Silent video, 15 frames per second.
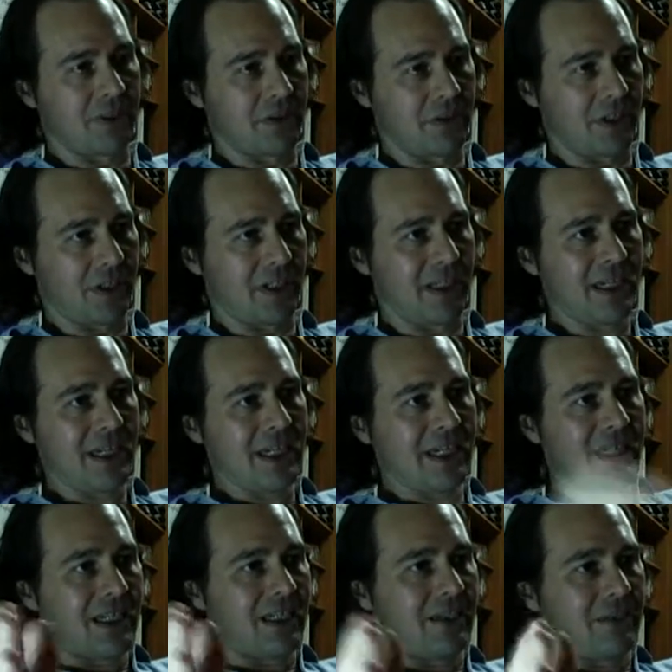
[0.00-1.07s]
Okay?
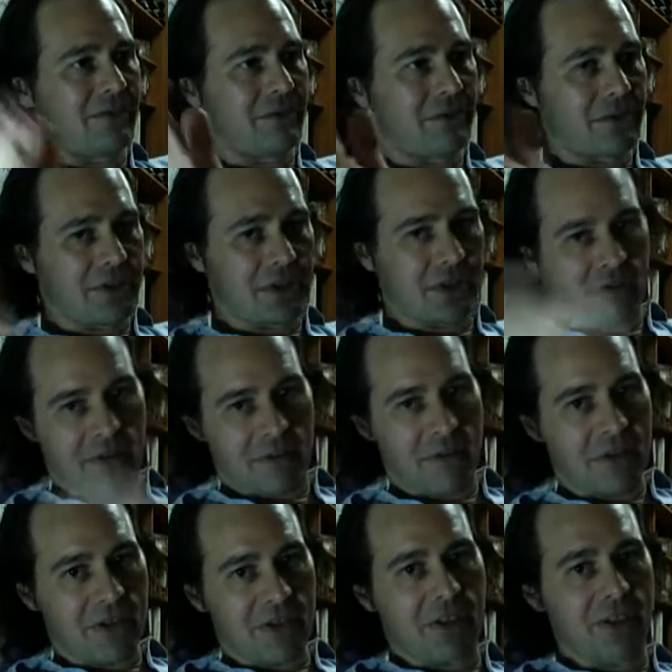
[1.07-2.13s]
And of course I already
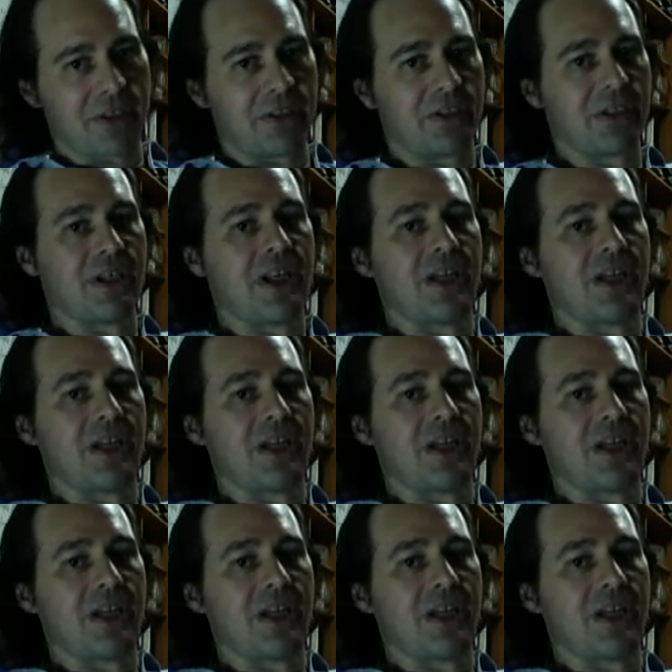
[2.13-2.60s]
mentioned